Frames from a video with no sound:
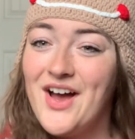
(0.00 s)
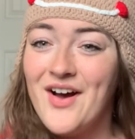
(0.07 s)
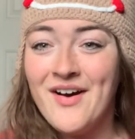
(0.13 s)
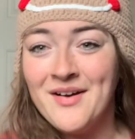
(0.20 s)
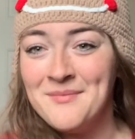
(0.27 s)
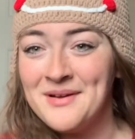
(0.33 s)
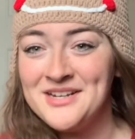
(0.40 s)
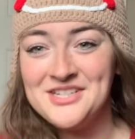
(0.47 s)

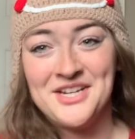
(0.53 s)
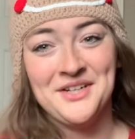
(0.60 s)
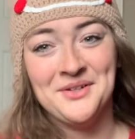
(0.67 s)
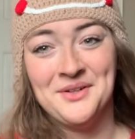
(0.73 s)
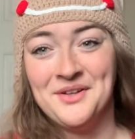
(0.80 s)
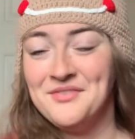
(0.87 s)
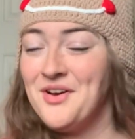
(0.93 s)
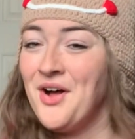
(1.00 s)
on my channel
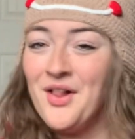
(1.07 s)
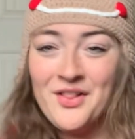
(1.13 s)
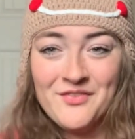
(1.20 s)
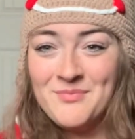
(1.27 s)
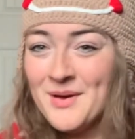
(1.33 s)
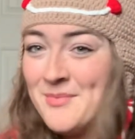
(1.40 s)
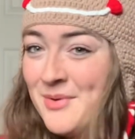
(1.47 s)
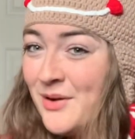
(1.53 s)
of all of
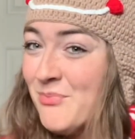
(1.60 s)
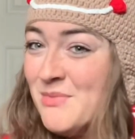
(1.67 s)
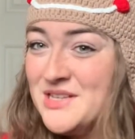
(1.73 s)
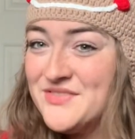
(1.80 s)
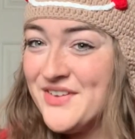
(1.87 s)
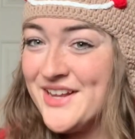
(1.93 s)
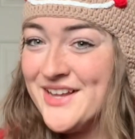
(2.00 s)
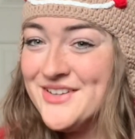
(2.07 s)
my Bookmas
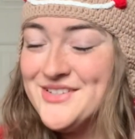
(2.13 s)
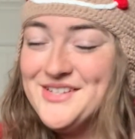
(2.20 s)
videos.